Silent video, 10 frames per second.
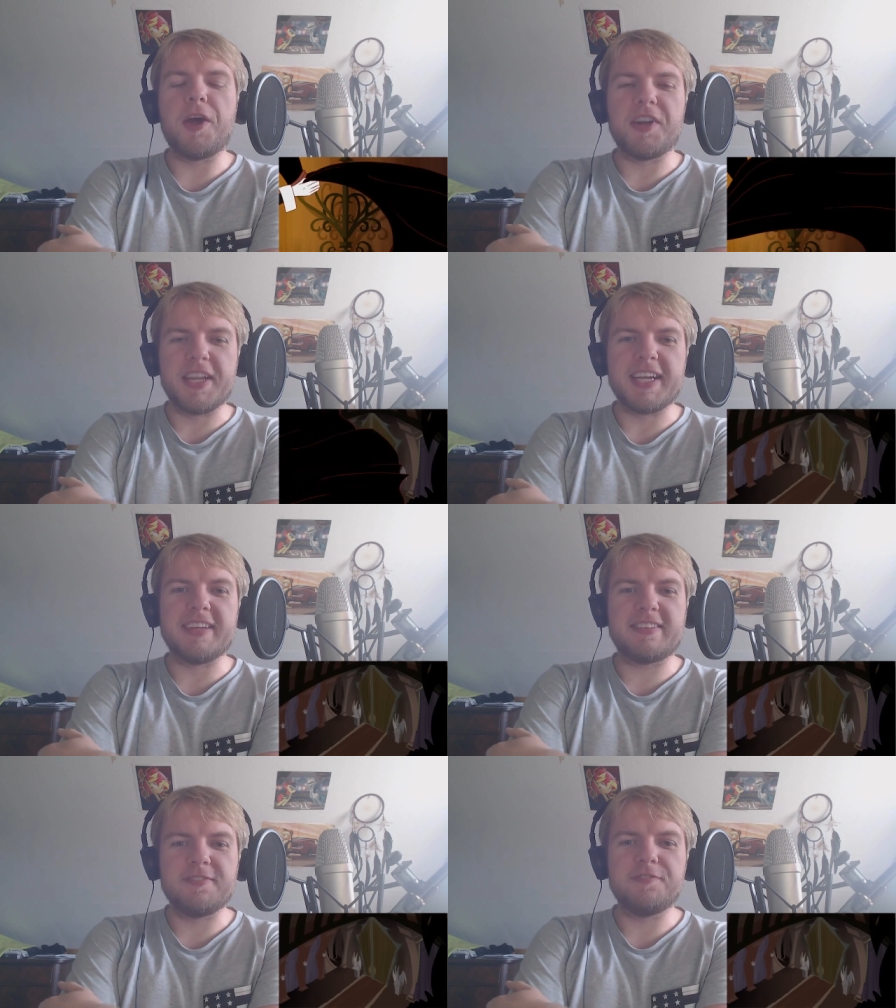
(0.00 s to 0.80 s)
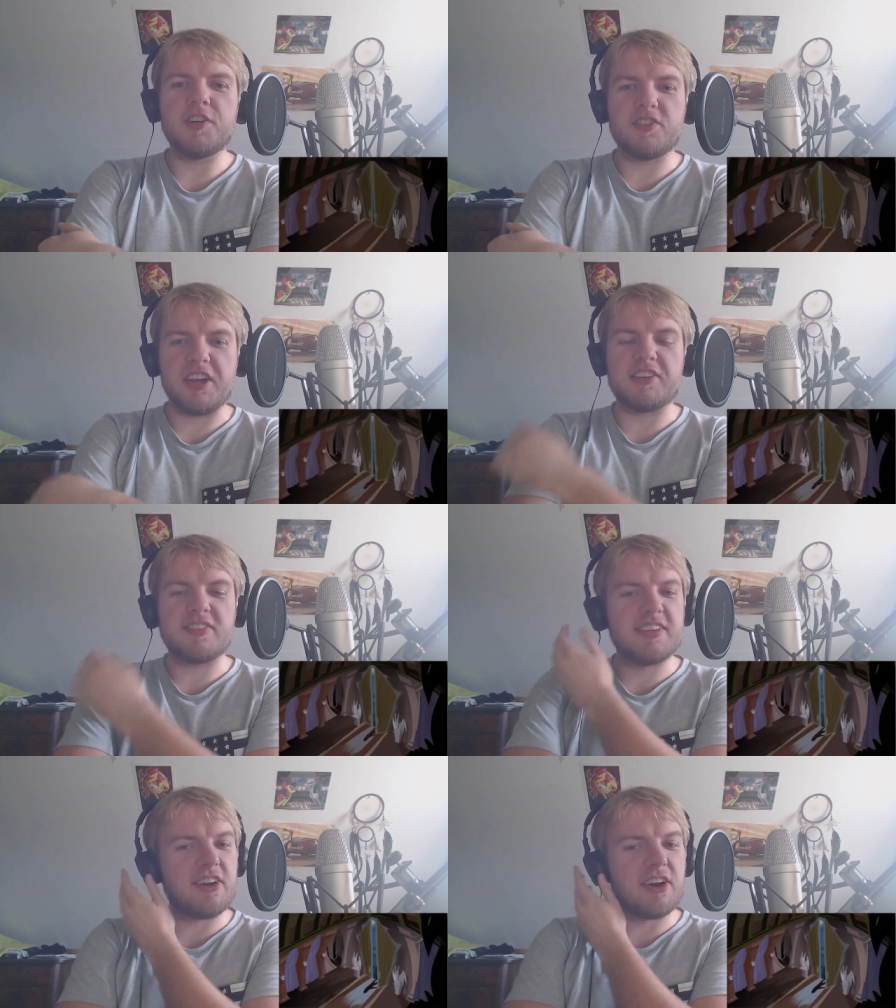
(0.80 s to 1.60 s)
there it is.
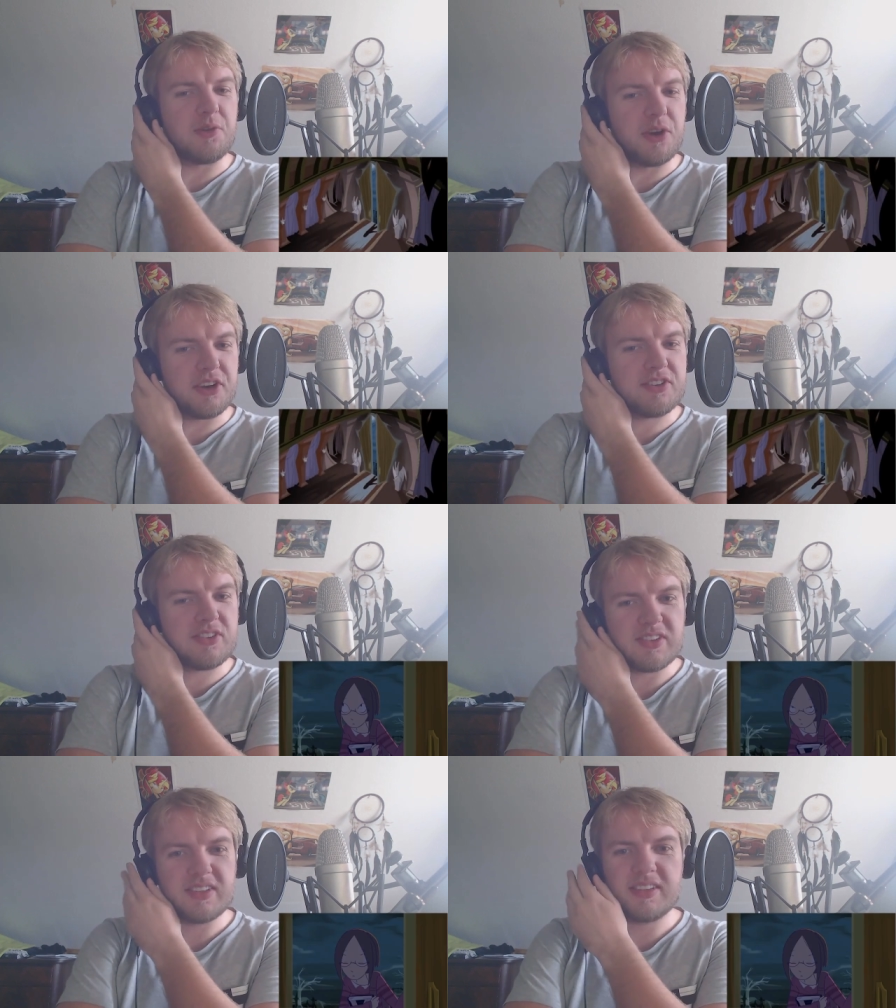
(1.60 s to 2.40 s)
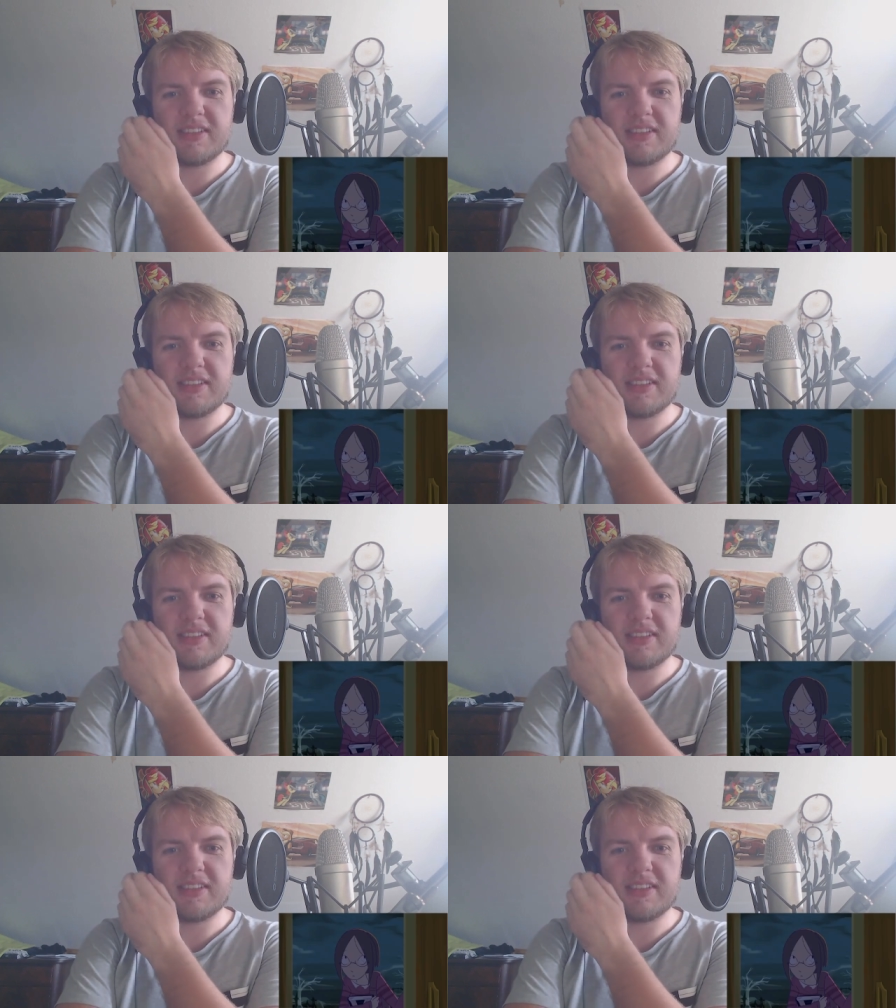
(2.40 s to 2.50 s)
Voltaire's Guitar Works.